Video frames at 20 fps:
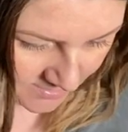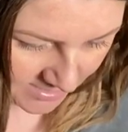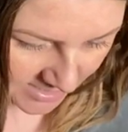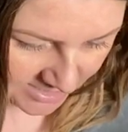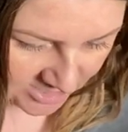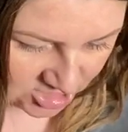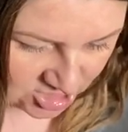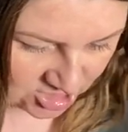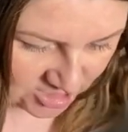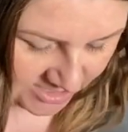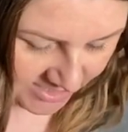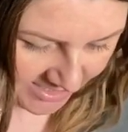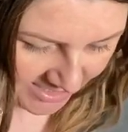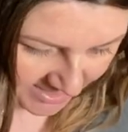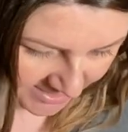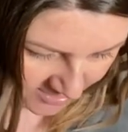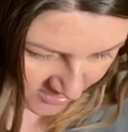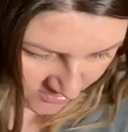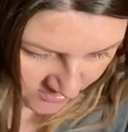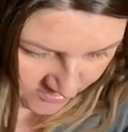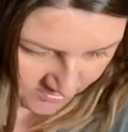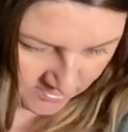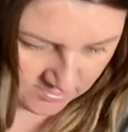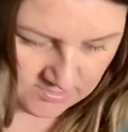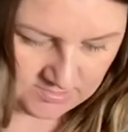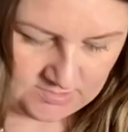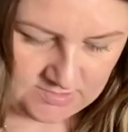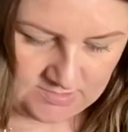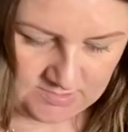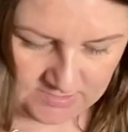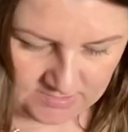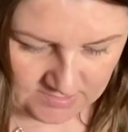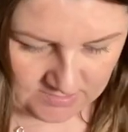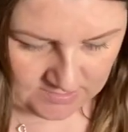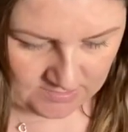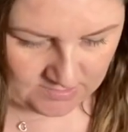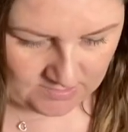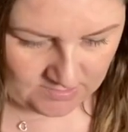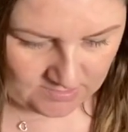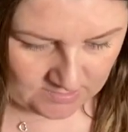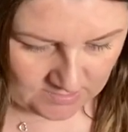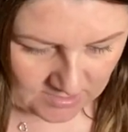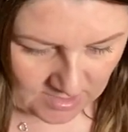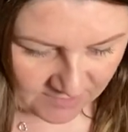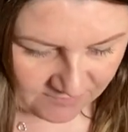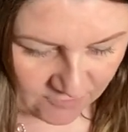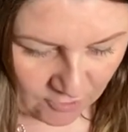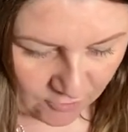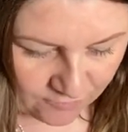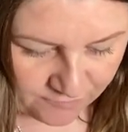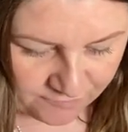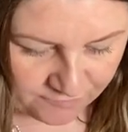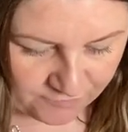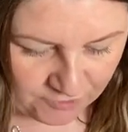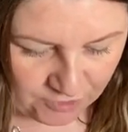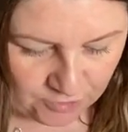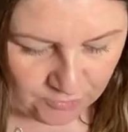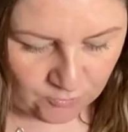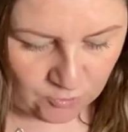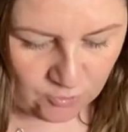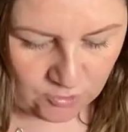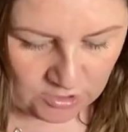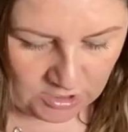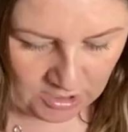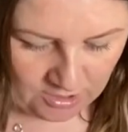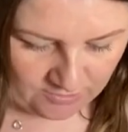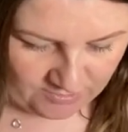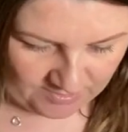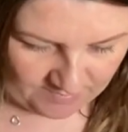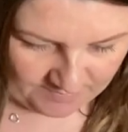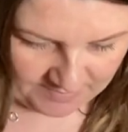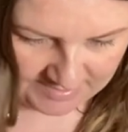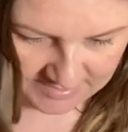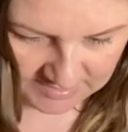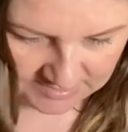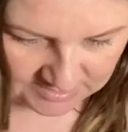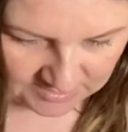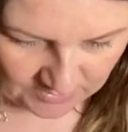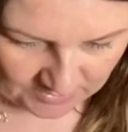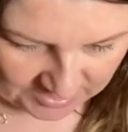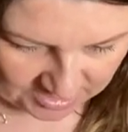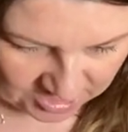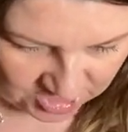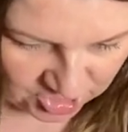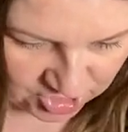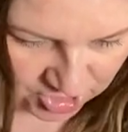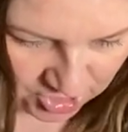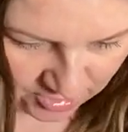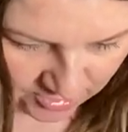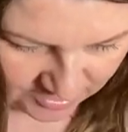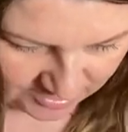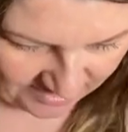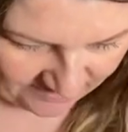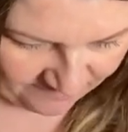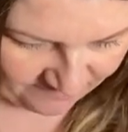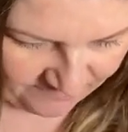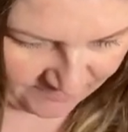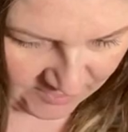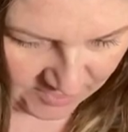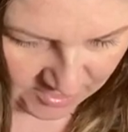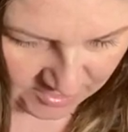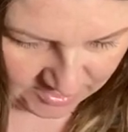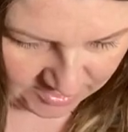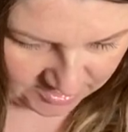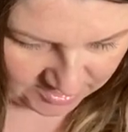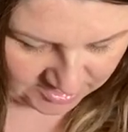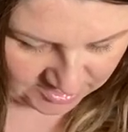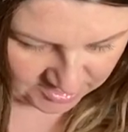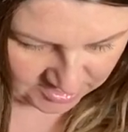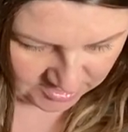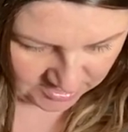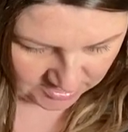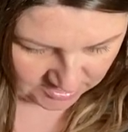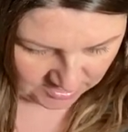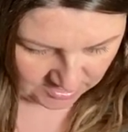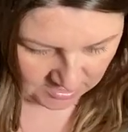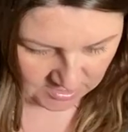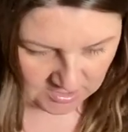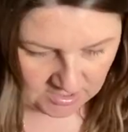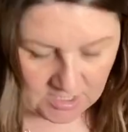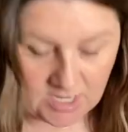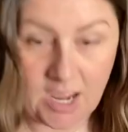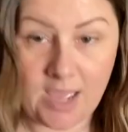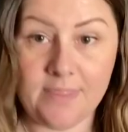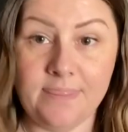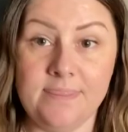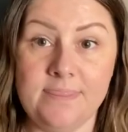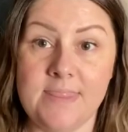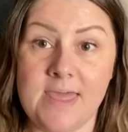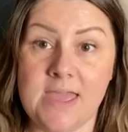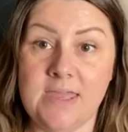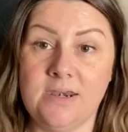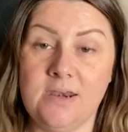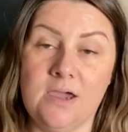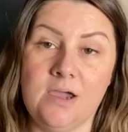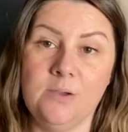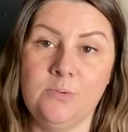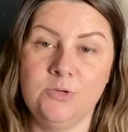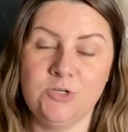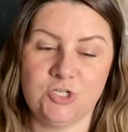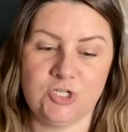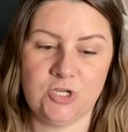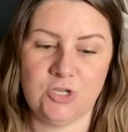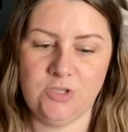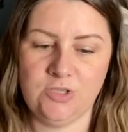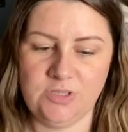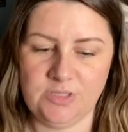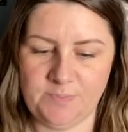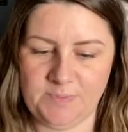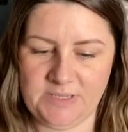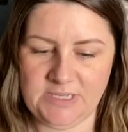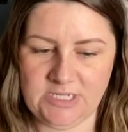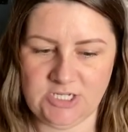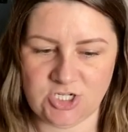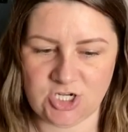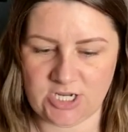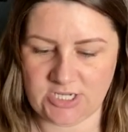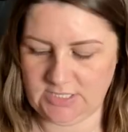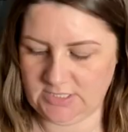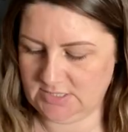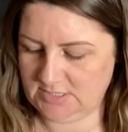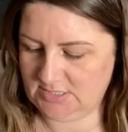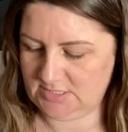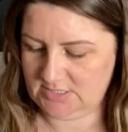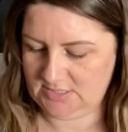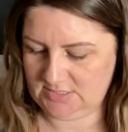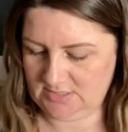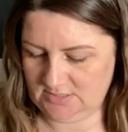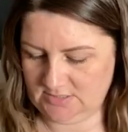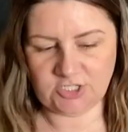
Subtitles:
Actually, hang on. I've got a few more clothing bits, so I'm going to show you that first. And then I will show you the PJs.